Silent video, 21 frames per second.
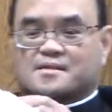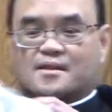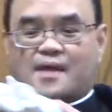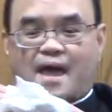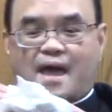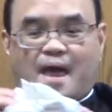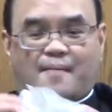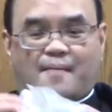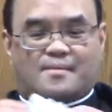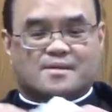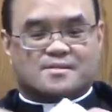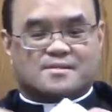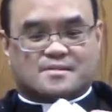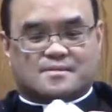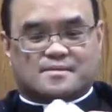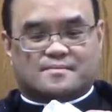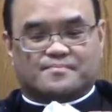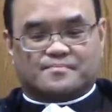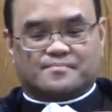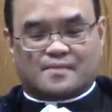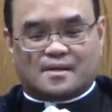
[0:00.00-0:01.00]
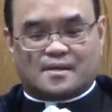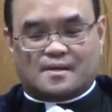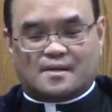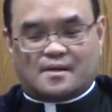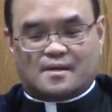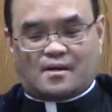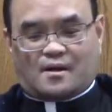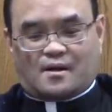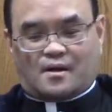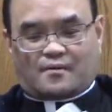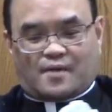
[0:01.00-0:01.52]
an amice,
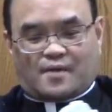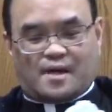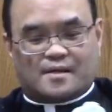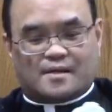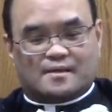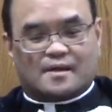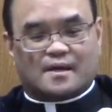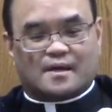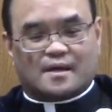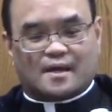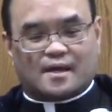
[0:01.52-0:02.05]
all right?